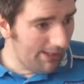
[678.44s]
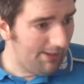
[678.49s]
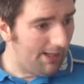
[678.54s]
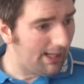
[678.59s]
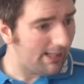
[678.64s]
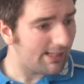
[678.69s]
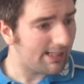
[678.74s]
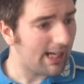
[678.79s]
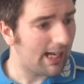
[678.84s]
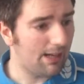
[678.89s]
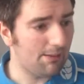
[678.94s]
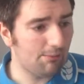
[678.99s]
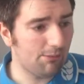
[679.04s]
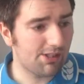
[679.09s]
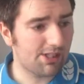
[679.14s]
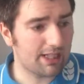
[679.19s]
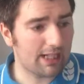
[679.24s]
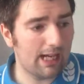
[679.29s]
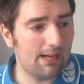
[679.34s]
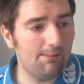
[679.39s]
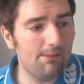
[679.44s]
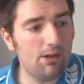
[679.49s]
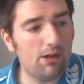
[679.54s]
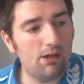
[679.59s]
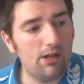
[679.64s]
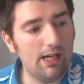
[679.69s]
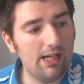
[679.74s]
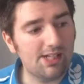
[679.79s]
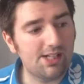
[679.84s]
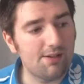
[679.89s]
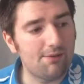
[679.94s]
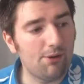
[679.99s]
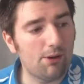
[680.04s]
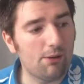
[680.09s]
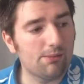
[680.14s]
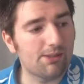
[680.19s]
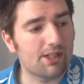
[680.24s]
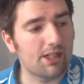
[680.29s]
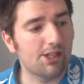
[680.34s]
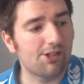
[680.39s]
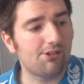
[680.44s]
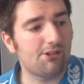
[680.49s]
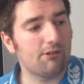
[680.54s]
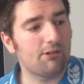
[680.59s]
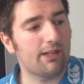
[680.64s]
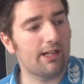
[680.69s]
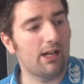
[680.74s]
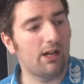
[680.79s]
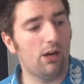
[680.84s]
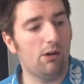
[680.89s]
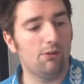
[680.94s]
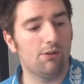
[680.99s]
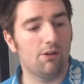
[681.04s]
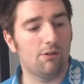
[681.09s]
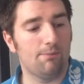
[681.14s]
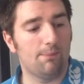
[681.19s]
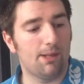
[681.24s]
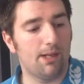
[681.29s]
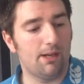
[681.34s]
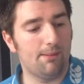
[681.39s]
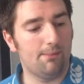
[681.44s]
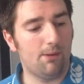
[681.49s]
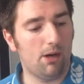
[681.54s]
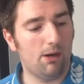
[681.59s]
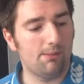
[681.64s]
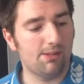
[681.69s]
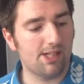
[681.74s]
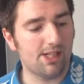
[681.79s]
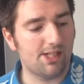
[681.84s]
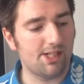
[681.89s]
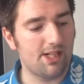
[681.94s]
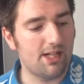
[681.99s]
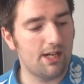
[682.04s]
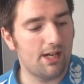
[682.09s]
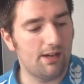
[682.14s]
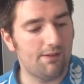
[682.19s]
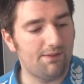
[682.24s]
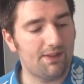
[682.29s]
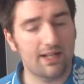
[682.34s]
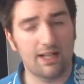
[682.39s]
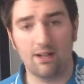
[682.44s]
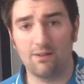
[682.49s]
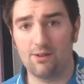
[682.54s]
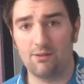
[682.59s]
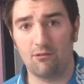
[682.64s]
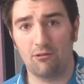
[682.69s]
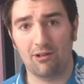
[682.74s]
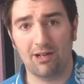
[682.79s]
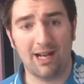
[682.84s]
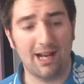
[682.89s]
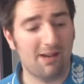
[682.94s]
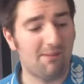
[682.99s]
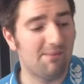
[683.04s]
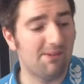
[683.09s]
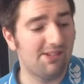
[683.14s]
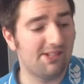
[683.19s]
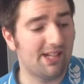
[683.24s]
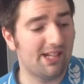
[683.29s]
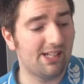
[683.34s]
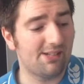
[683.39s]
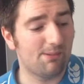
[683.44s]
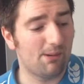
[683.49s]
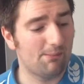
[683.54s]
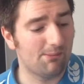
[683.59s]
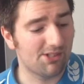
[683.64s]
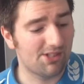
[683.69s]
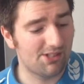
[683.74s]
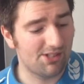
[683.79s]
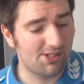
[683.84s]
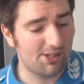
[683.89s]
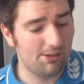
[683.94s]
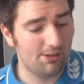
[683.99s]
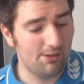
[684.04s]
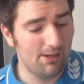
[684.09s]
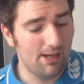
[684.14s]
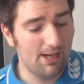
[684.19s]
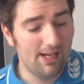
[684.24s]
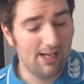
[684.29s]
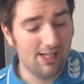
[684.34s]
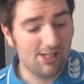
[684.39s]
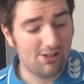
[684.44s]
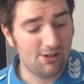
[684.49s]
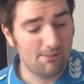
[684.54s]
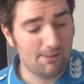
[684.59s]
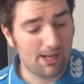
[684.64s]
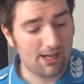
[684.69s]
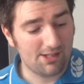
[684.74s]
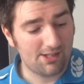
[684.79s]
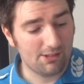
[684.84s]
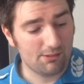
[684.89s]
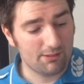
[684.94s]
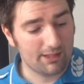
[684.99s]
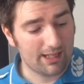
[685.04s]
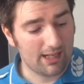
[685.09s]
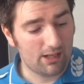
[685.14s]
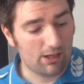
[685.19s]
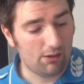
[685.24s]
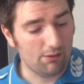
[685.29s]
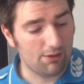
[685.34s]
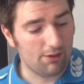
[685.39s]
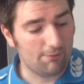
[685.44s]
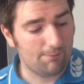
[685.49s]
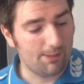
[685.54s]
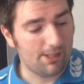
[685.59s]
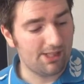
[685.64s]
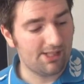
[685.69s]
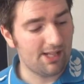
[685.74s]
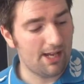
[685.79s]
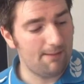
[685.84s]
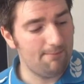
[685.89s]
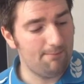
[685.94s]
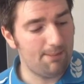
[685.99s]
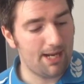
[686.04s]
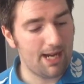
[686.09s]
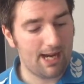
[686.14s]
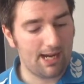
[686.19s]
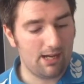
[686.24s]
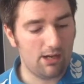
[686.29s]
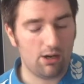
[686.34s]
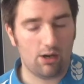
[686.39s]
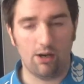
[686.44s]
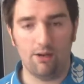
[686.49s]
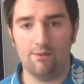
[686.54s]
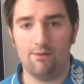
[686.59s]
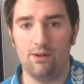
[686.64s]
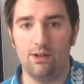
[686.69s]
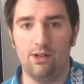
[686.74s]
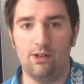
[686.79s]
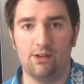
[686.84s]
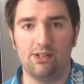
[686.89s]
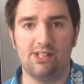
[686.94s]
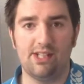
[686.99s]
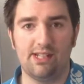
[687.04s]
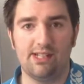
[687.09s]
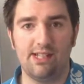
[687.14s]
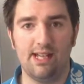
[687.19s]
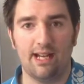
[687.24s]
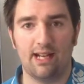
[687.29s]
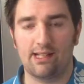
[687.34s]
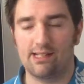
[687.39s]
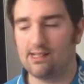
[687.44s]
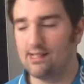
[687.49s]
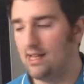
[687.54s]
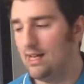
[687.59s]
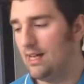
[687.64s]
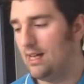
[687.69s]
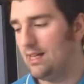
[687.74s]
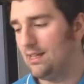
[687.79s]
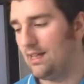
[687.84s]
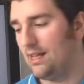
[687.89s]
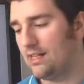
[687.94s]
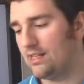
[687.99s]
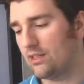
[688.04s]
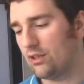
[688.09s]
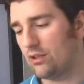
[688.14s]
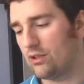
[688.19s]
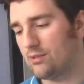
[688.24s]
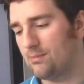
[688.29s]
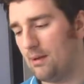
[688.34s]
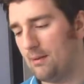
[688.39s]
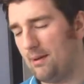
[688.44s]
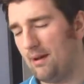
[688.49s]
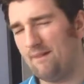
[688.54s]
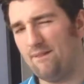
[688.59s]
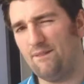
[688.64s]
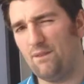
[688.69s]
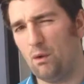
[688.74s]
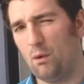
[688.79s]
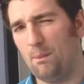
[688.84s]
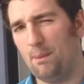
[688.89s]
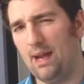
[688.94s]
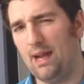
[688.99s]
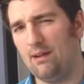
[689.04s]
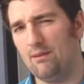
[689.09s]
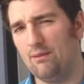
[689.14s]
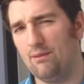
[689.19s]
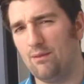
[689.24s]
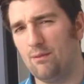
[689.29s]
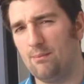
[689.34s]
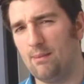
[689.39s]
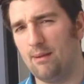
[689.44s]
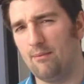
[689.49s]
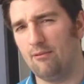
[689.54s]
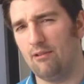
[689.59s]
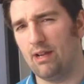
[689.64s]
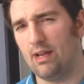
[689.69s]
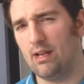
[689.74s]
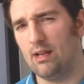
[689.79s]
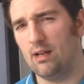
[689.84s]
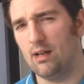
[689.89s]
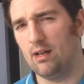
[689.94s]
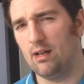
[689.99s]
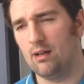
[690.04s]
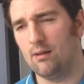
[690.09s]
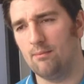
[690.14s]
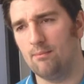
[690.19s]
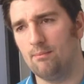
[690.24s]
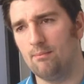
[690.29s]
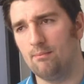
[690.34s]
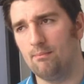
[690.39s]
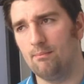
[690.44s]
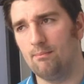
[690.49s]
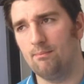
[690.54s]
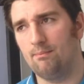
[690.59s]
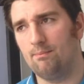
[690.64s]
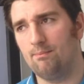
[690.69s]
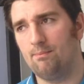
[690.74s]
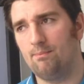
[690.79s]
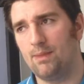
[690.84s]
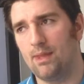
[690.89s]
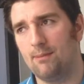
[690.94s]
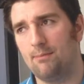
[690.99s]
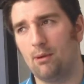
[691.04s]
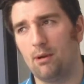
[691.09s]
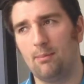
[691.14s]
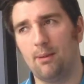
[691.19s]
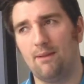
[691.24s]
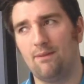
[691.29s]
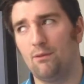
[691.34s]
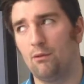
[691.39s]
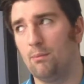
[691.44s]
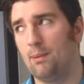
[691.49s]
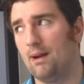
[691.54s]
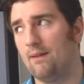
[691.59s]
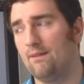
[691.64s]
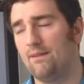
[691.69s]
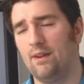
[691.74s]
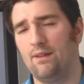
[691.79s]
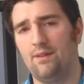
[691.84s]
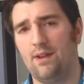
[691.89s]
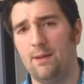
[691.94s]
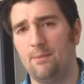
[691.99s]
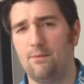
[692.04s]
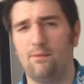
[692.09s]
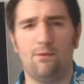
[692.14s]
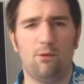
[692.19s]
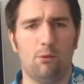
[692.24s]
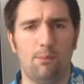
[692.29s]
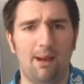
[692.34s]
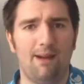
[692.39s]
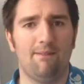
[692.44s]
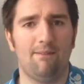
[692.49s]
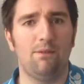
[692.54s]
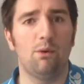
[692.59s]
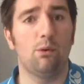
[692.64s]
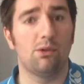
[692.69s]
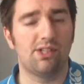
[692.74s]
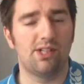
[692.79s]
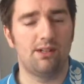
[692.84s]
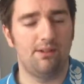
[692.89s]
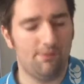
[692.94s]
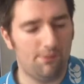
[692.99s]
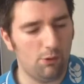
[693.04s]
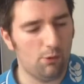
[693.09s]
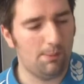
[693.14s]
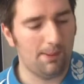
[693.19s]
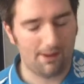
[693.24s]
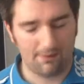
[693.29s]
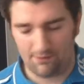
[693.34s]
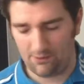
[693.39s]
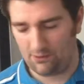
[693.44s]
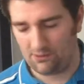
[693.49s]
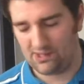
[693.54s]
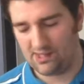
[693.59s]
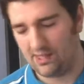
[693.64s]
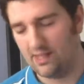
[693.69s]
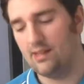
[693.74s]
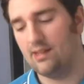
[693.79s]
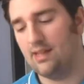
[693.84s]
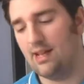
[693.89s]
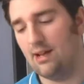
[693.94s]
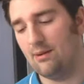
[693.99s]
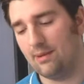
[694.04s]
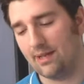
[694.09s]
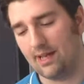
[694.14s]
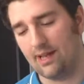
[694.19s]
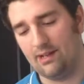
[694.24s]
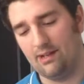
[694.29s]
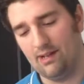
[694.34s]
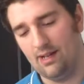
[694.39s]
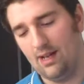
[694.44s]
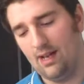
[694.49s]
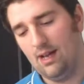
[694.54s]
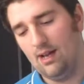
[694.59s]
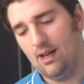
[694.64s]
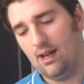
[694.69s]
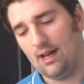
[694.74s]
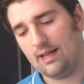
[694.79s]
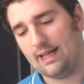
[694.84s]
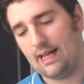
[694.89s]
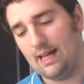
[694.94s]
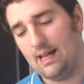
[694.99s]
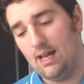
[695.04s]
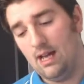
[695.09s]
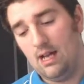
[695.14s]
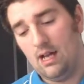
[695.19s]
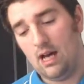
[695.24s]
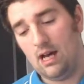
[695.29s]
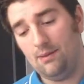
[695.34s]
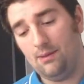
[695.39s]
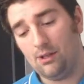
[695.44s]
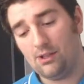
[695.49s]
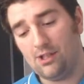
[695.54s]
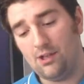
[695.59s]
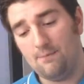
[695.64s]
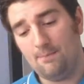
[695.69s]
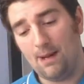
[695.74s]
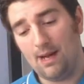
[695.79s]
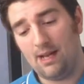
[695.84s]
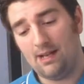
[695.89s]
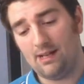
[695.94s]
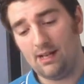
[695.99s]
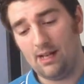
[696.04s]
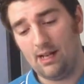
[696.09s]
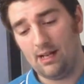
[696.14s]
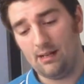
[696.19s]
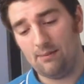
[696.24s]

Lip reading: next game was a game that I actually thought I was going to struggle to get hold of, but I was actually thinking of the wrong game. So this one wasn't too bad at all to get hold of, but it's NBA Live 96. Now this cost me about £4 from memory. Probably about £4.50, £4.40. There we go. Okay, not too bad.